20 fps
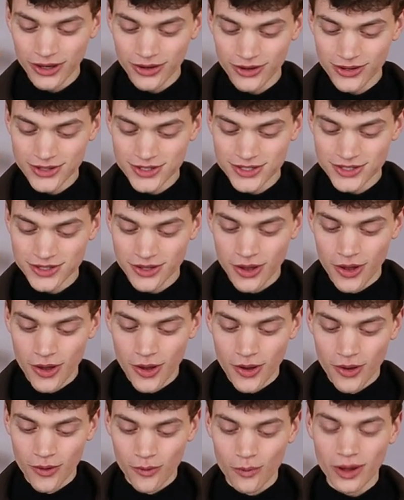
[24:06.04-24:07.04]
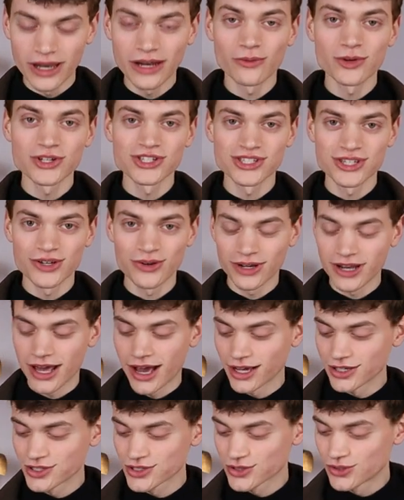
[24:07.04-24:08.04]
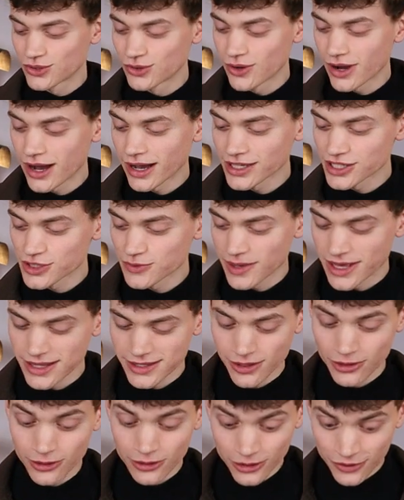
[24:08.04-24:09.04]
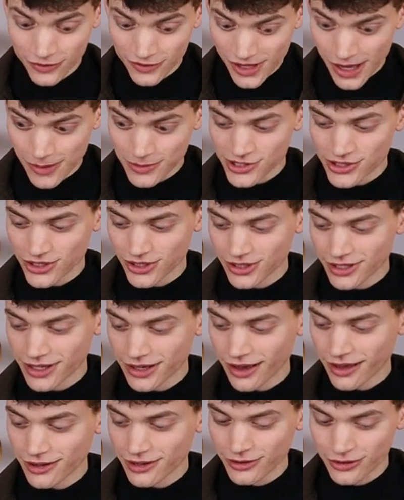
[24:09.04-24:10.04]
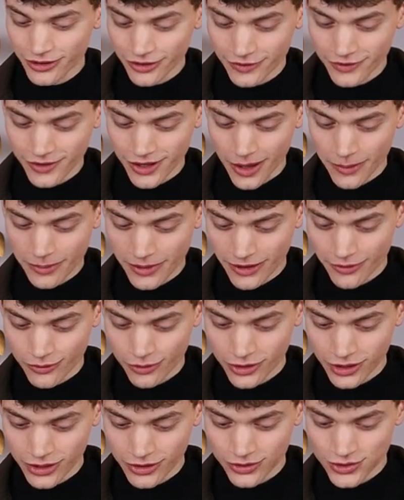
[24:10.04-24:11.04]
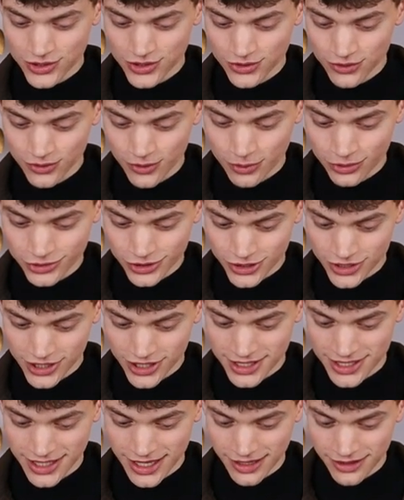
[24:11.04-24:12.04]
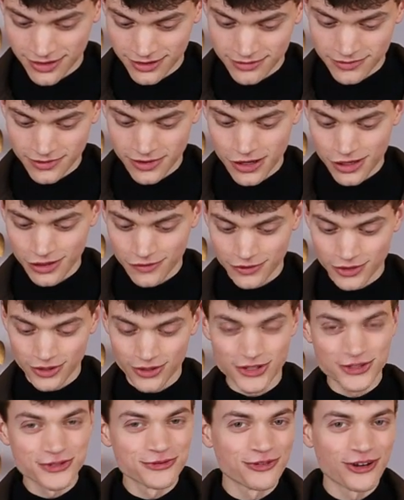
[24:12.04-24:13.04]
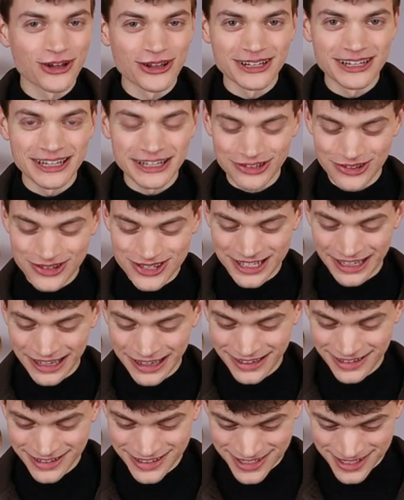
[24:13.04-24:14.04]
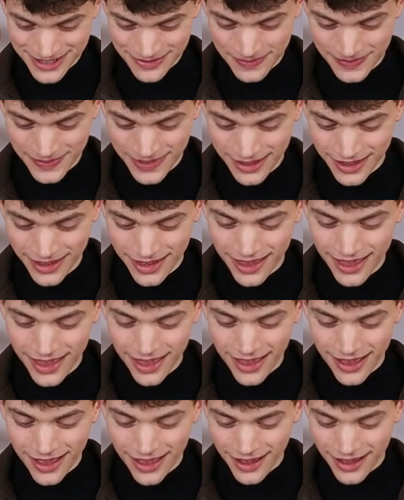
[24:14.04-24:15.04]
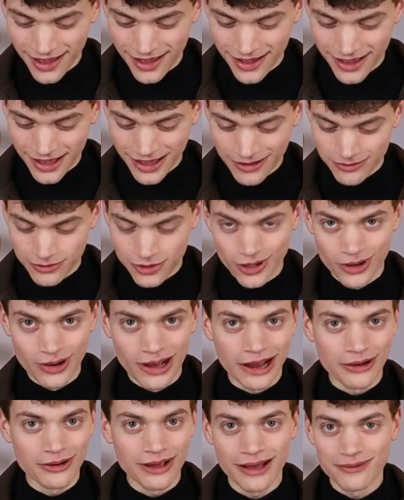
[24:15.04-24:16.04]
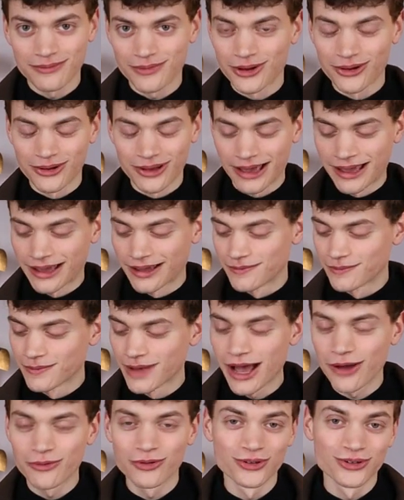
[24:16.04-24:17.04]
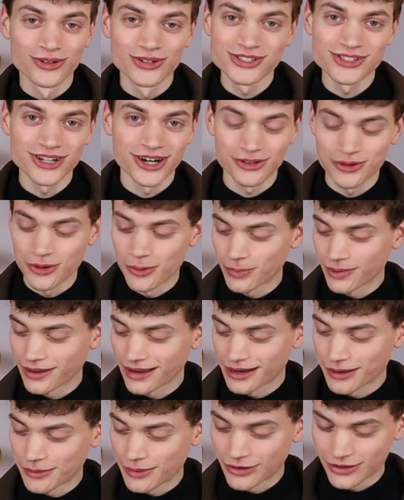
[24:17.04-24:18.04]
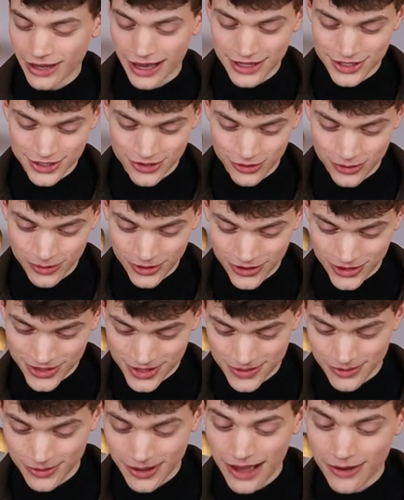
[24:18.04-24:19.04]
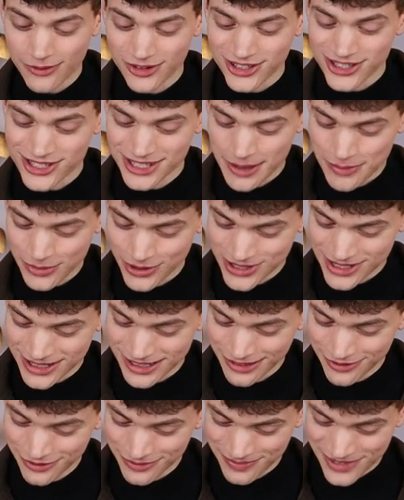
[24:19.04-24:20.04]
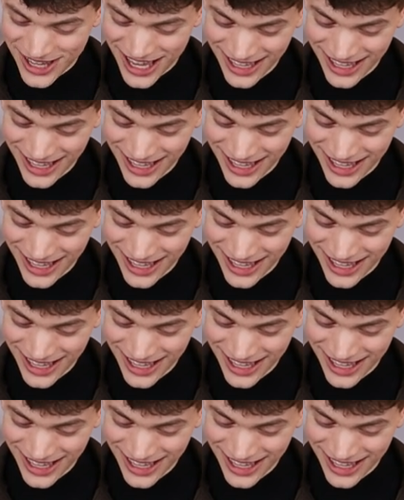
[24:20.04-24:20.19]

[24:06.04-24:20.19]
because when I was still in high school, I spent a lot of time studying and a lot of time like working on school projects and all of those fun little things. Uh, no, I, okay, I will not start complaining about high school because I want to stay positive.